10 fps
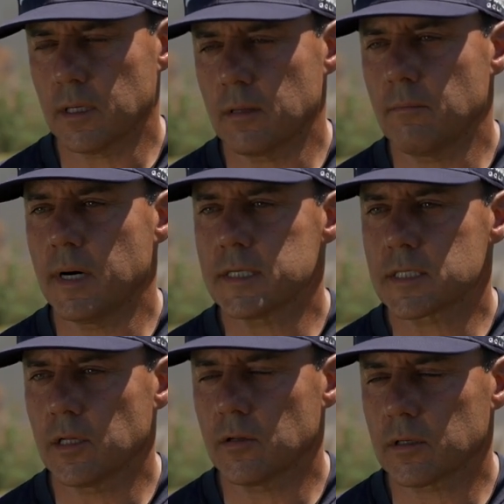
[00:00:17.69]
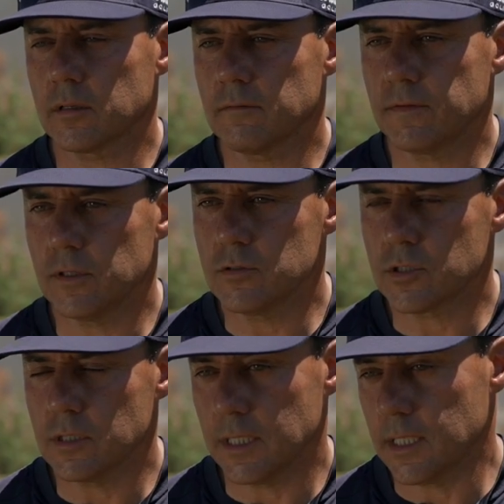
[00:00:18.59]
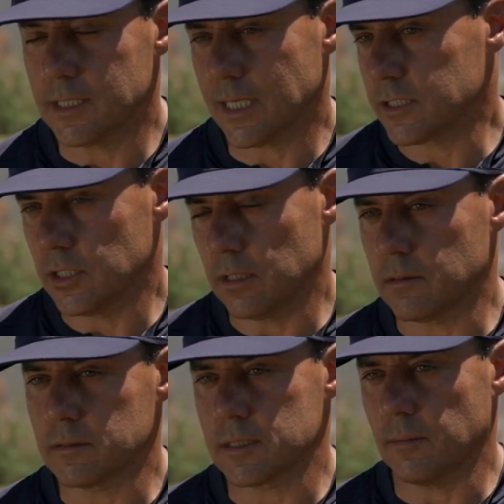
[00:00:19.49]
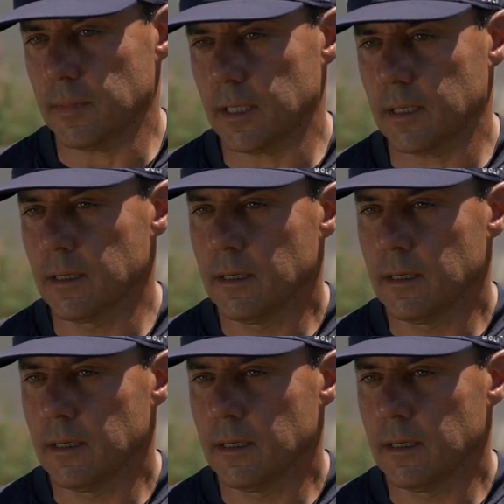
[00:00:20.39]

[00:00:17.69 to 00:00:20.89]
the muscular confusion needed to actually learn something.